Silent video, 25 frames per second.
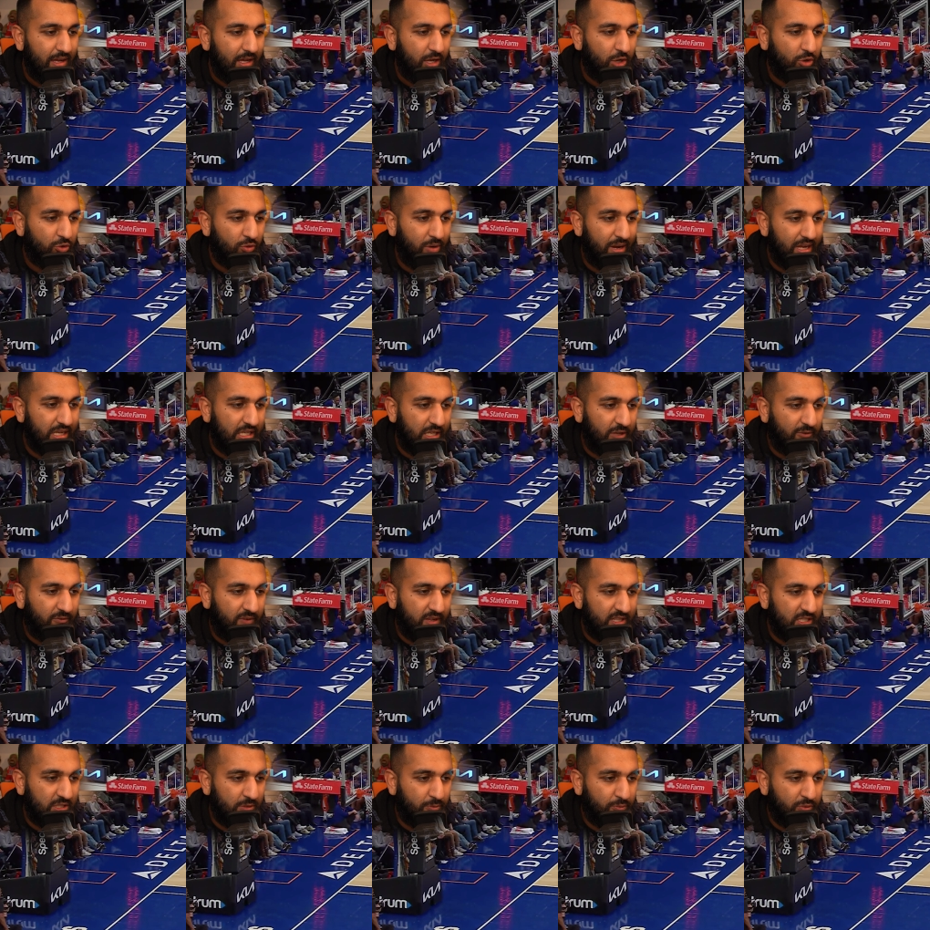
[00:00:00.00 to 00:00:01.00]
Great
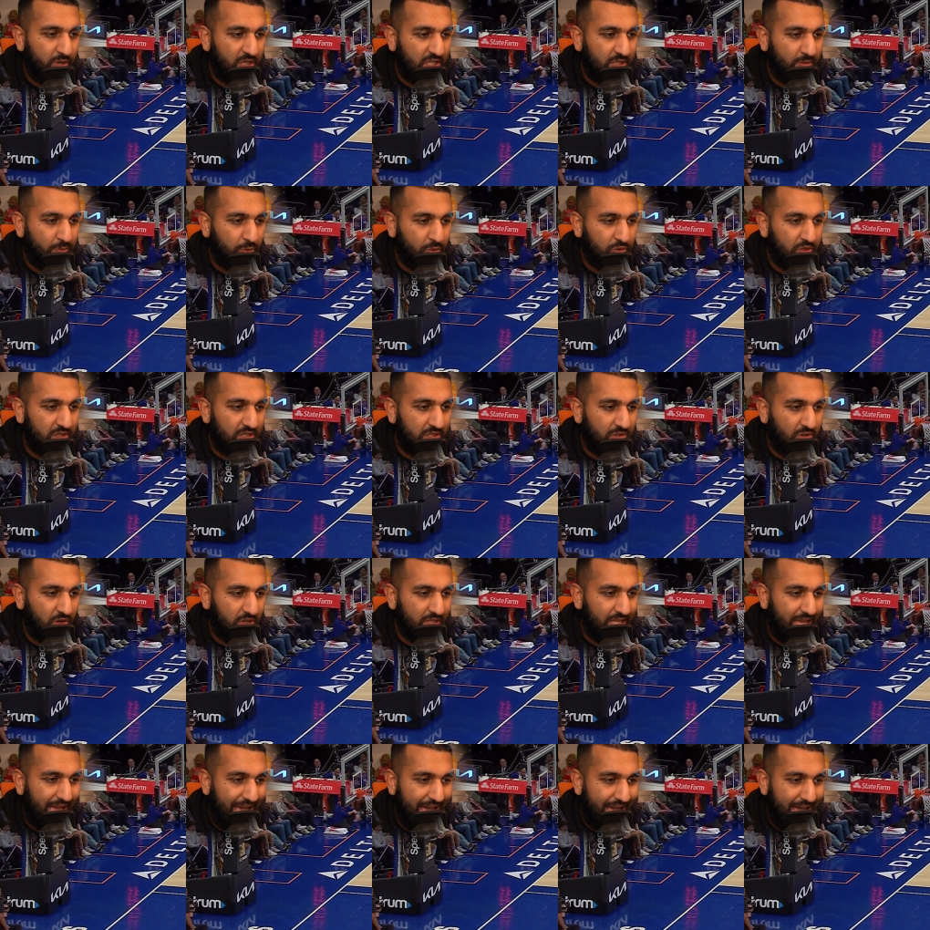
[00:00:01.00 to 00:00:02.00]
defensive principles. He's got his
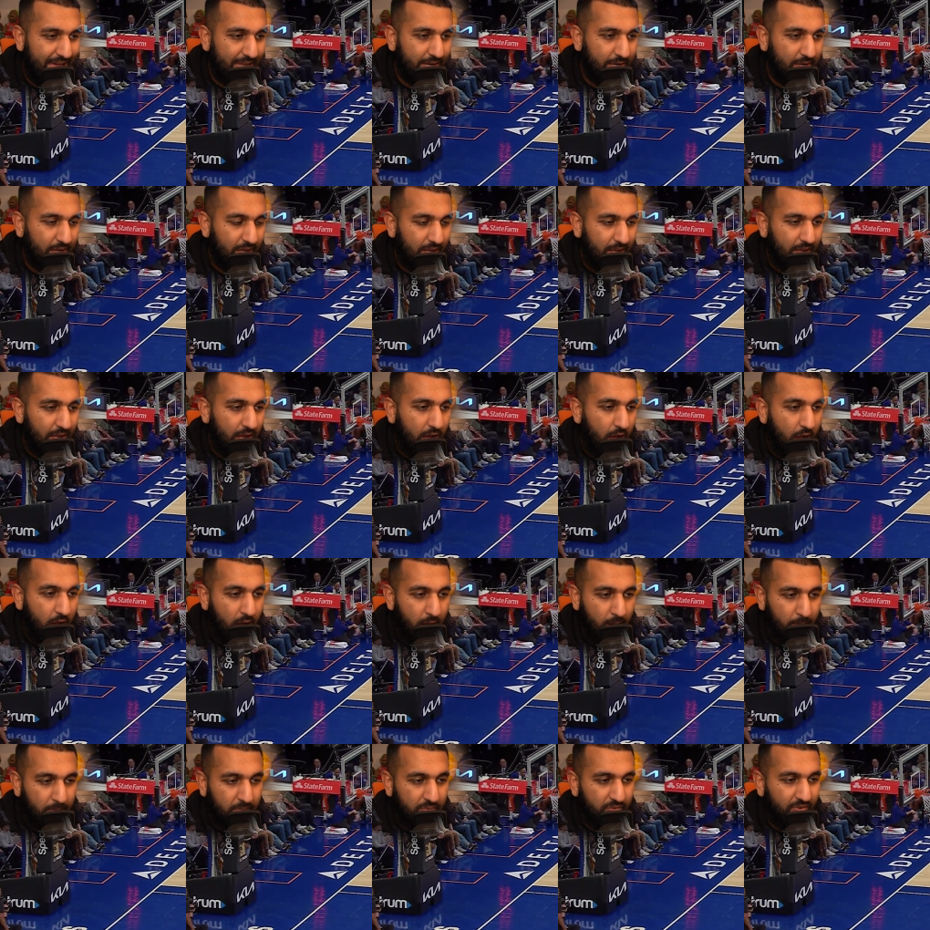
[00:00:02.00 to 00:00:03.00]
hand
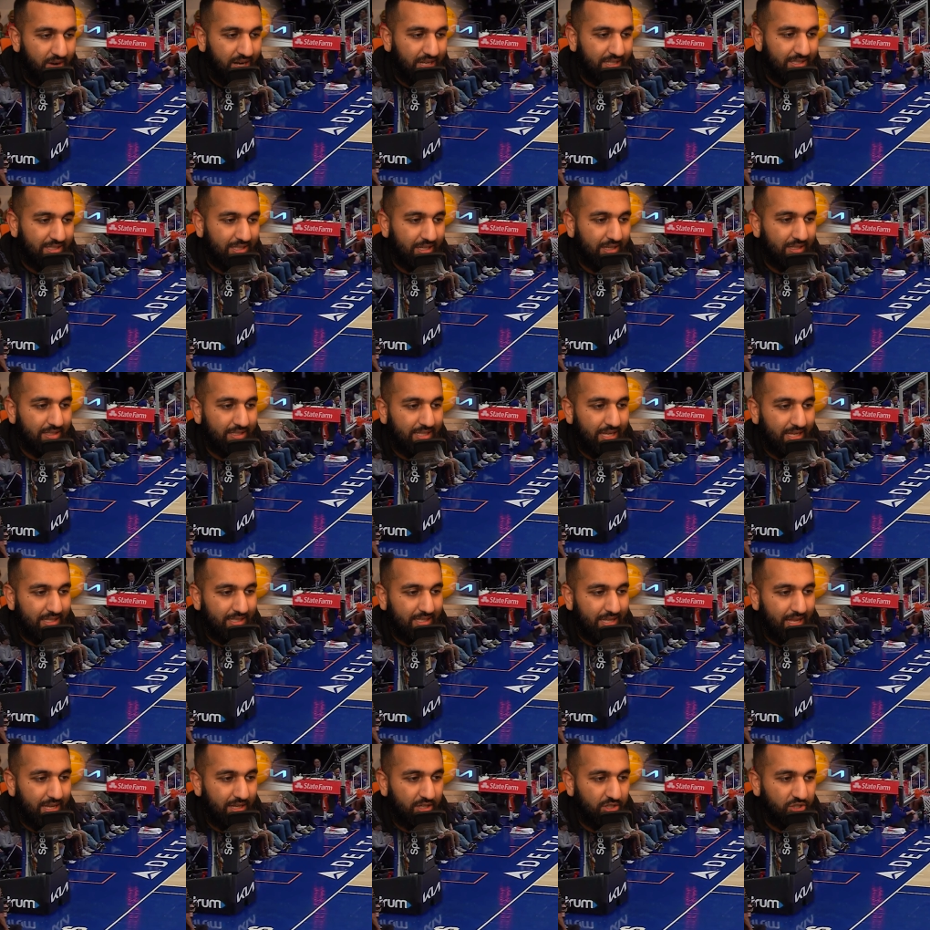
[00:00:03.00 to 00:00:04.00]
up, ready to contest
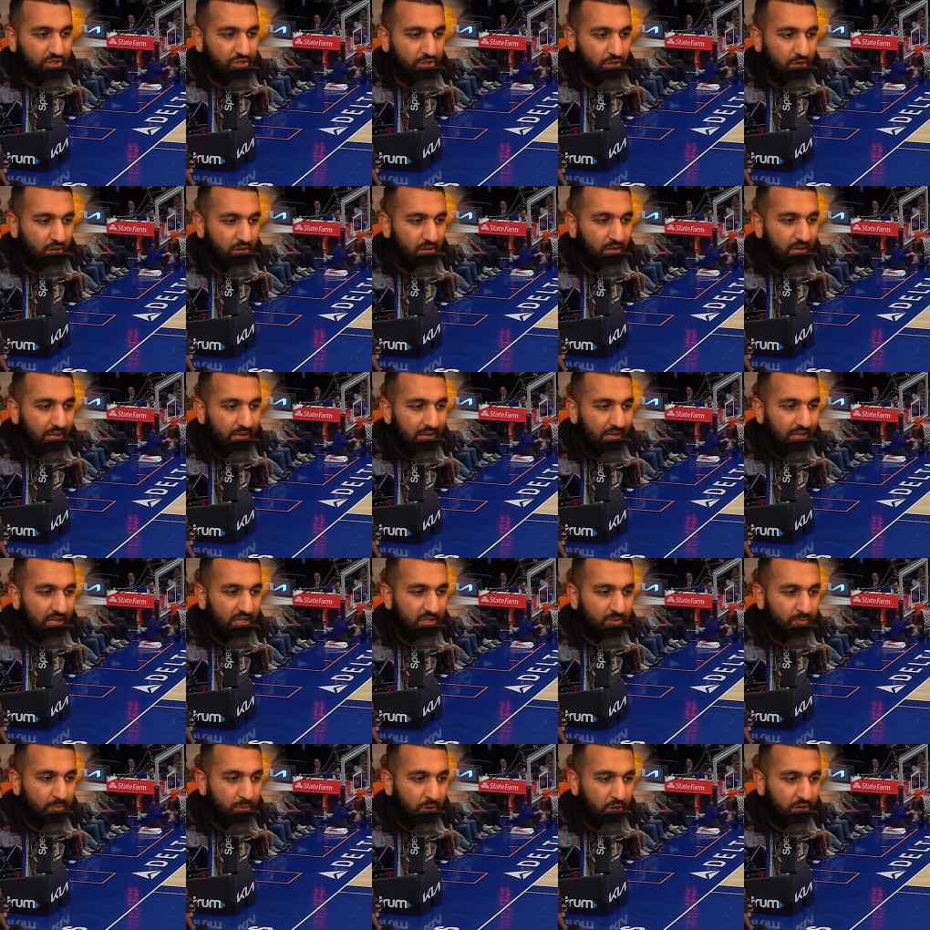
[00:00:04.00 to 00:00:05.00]
any shot. His
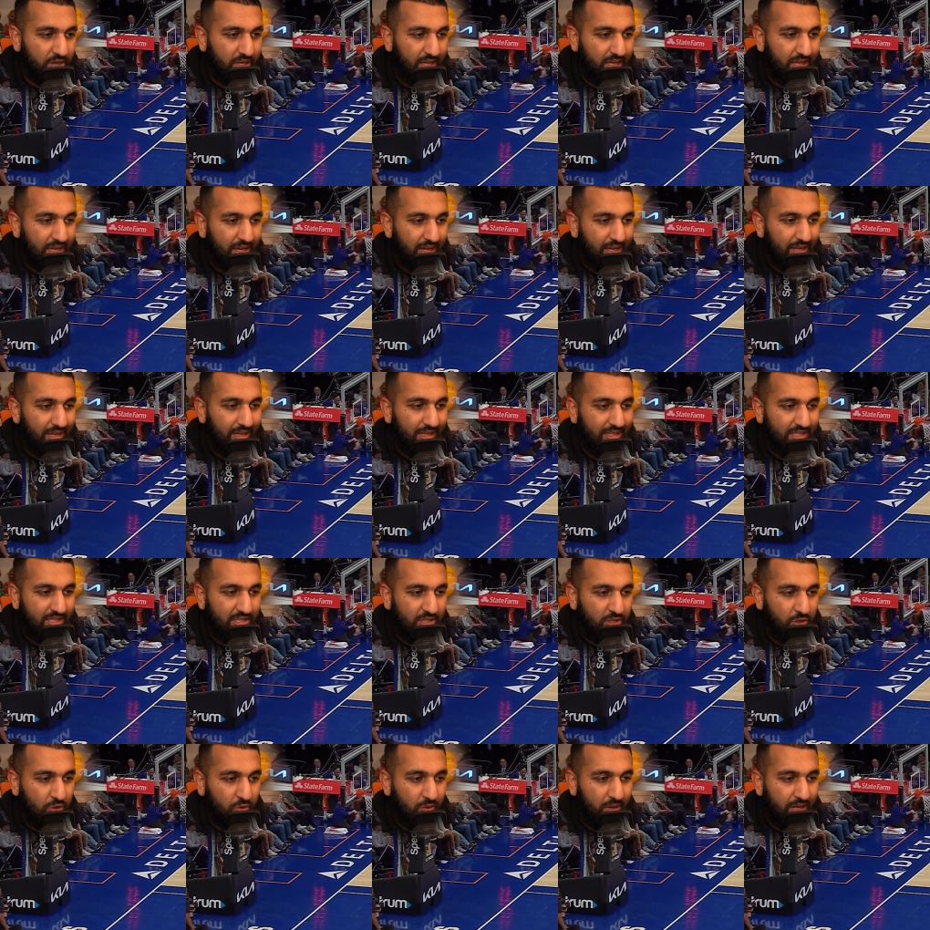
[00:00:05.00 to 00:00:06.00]
body is
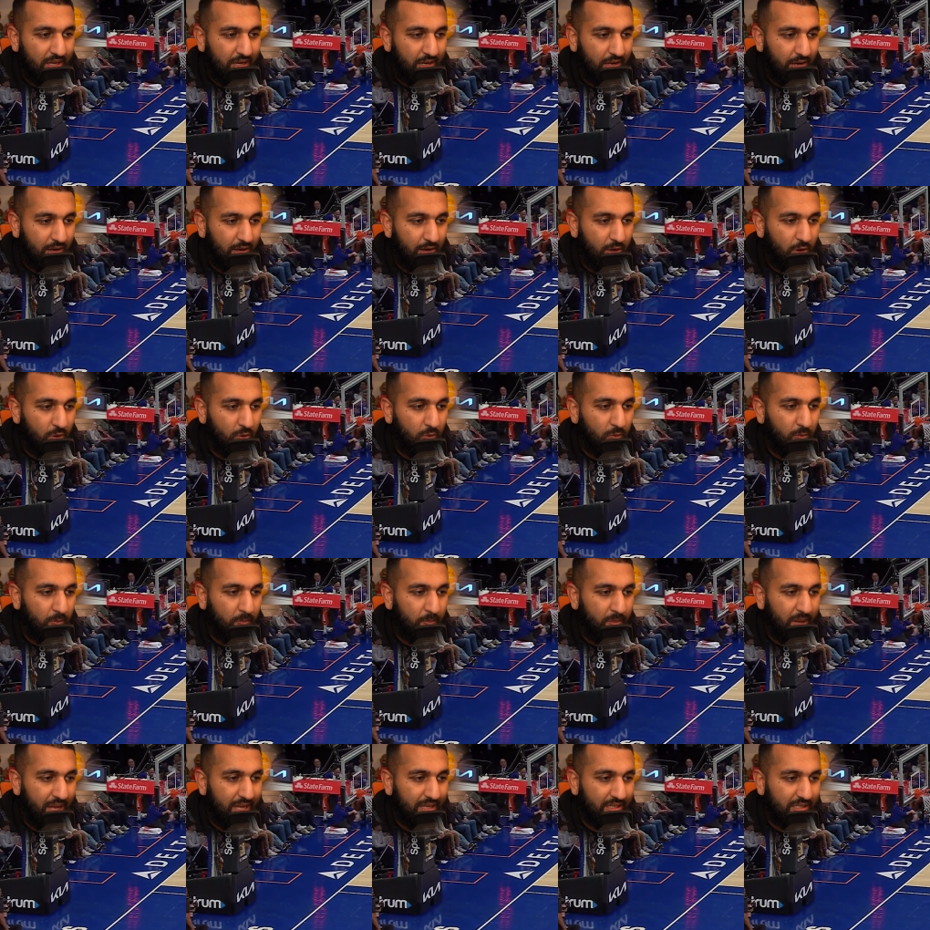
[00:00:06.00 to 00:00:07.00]
still in a low
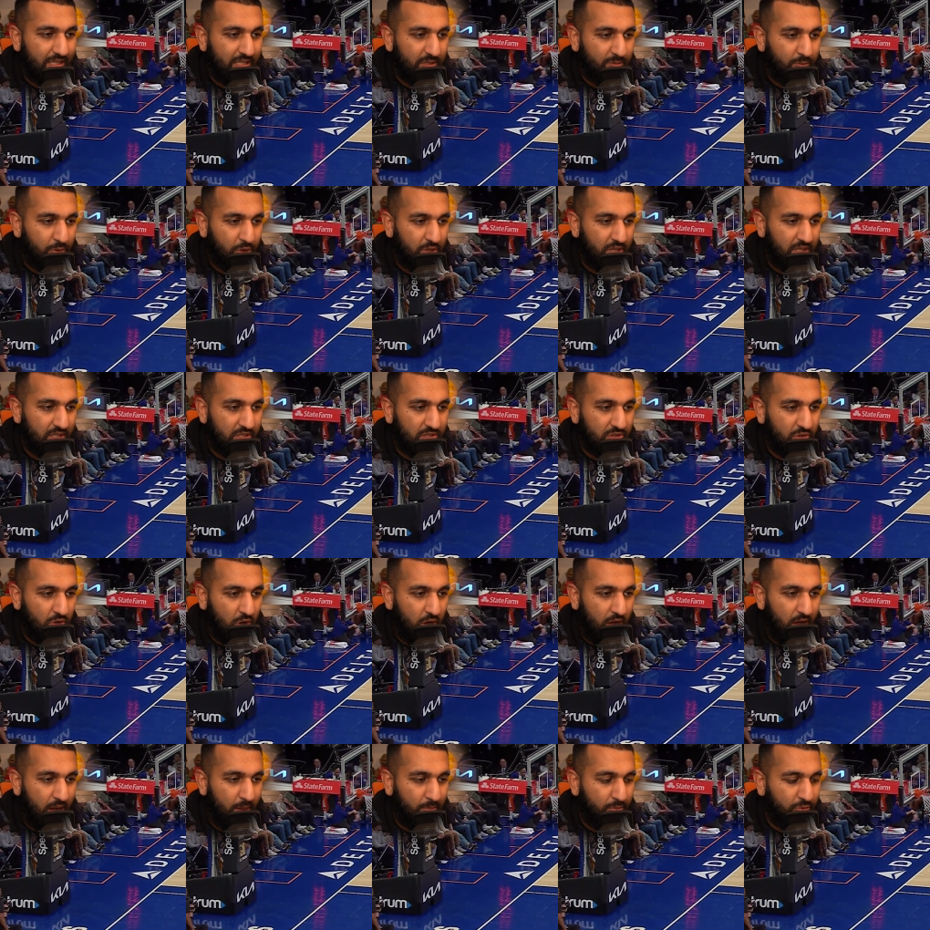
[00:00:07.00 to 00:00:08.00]
base. His body is not
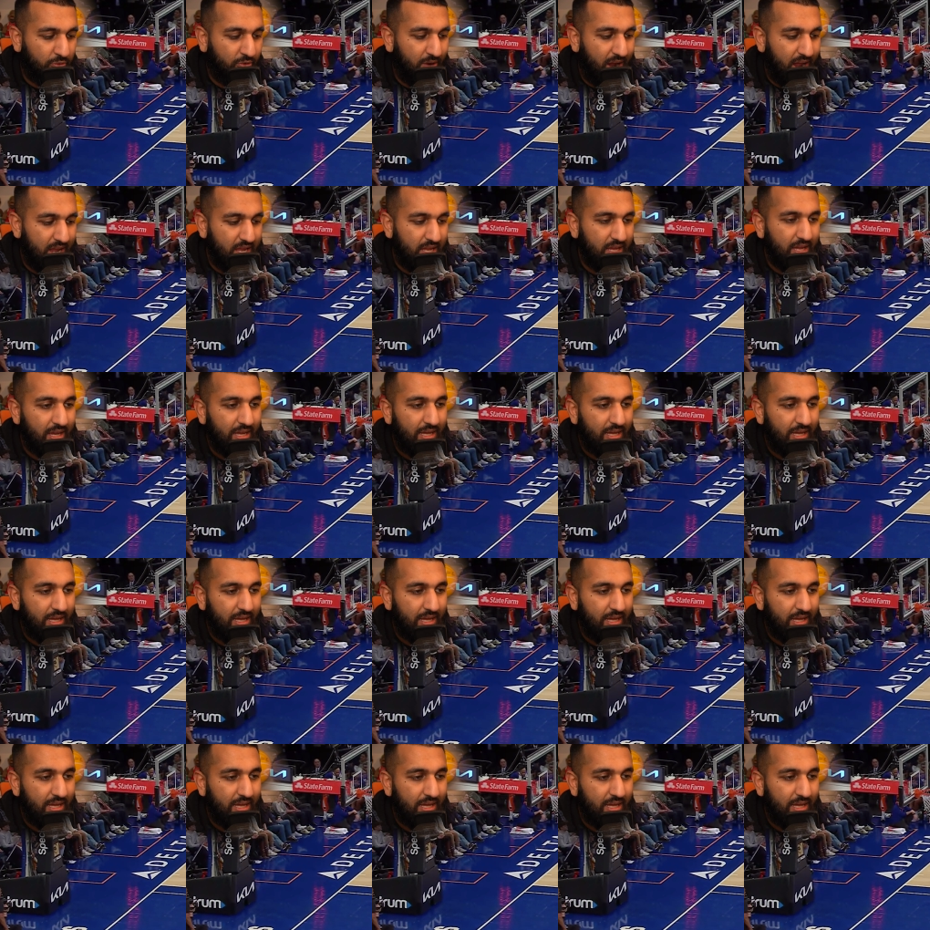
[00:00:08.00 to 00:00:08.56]
upright.